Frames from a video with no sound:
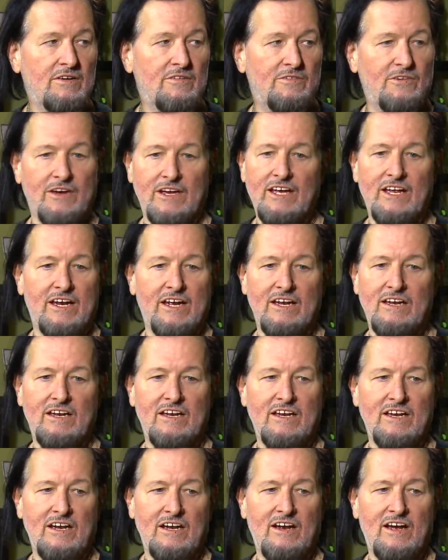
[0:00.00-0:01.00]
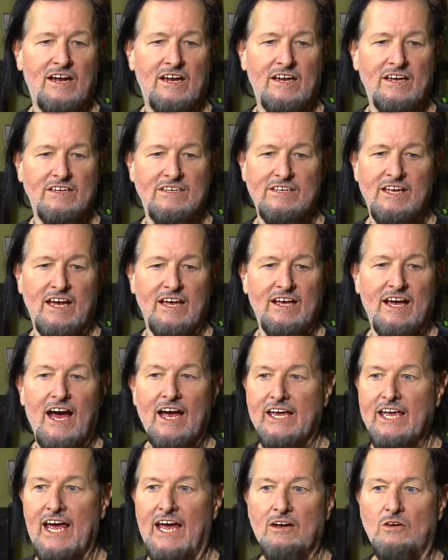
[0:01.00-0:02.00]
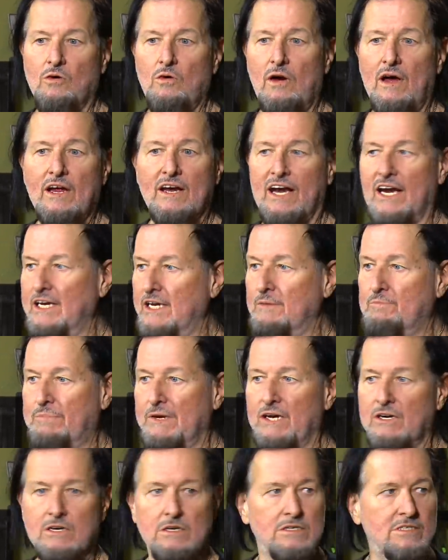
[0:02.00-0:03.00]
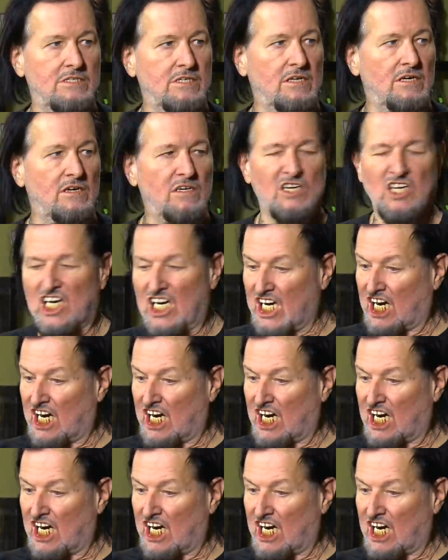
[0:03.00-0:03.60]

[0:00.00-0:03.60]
Forget it. You know, it's like I can't go on. I need beers. You know,